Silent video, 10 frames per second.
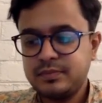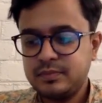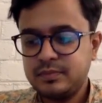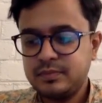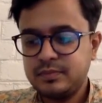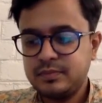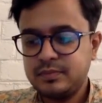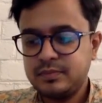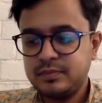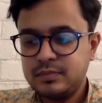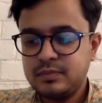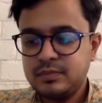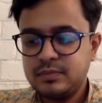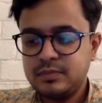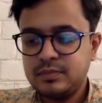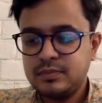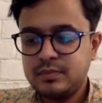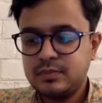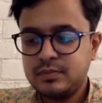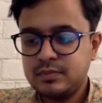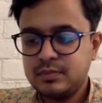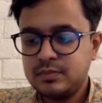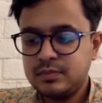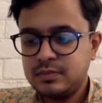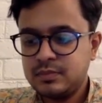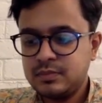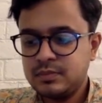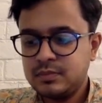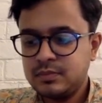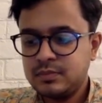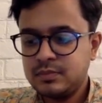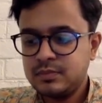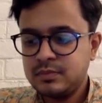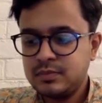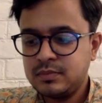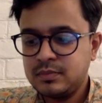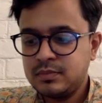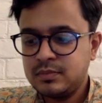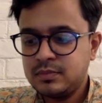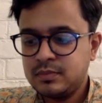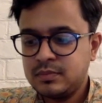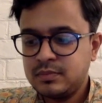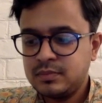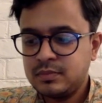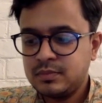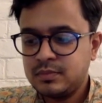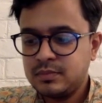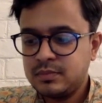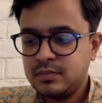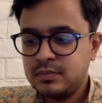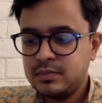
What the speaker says: [no speech]